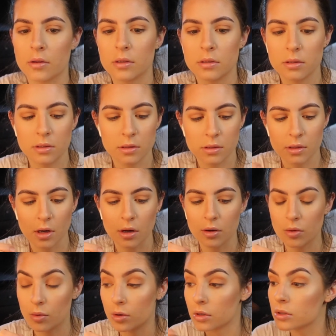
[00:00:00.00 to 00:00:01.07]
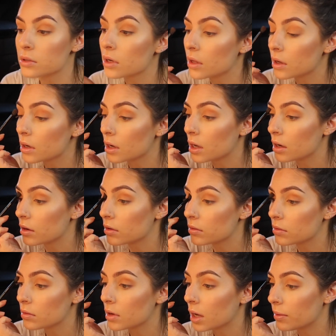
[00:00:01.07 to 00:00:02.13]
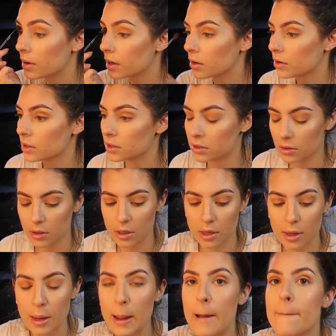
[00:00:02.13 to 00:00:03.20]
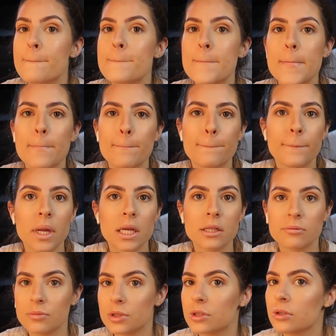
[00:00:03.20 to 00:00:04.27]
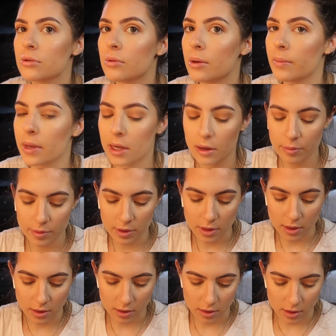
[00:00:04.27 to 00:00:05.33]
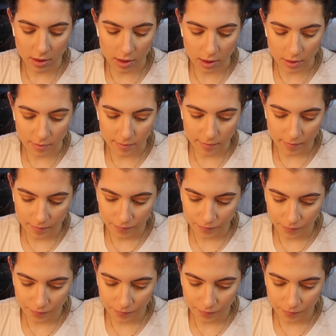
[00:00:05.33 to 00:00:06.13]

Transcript: this dark orange color. I'm not going to today because I'm just doing my makeup, and then